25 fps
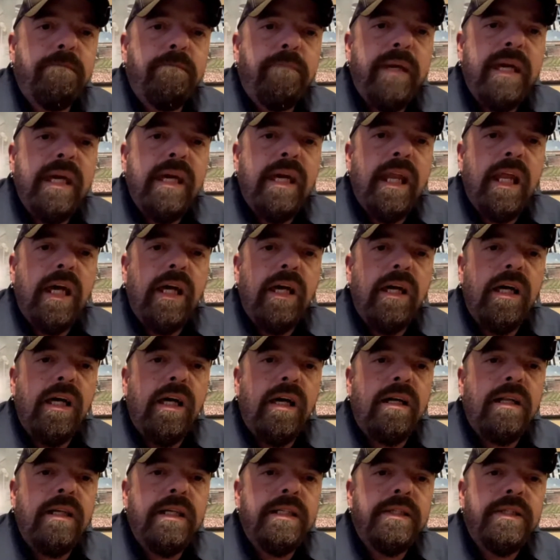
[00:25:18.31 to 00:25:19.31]
being
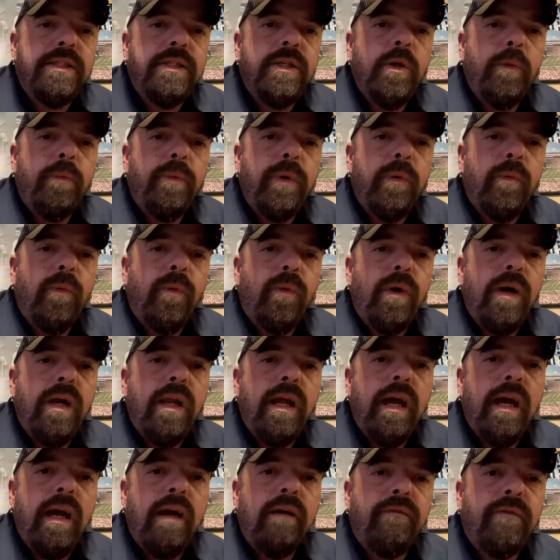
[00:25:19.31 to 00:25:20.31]
ugly, stupid,
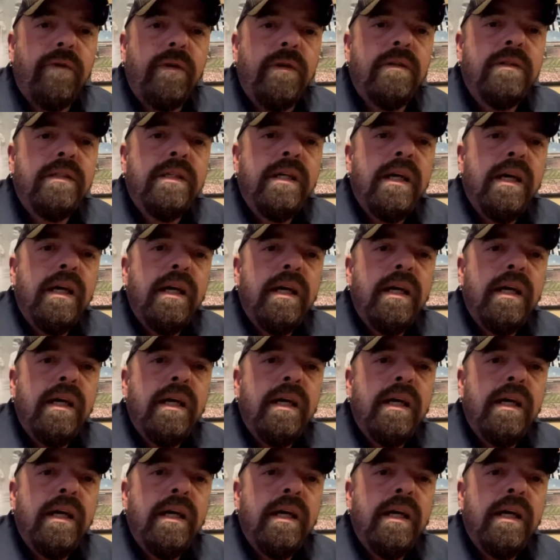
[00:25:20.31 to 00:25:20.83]
whatever,